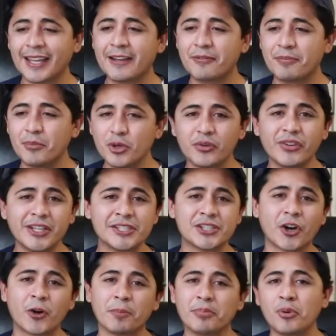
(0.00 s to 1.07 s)
if movies
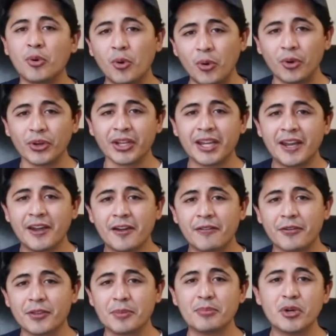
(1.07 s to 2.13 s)
are pulled
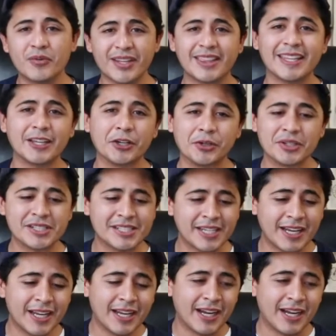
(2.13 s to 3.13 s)
from the movie theaters,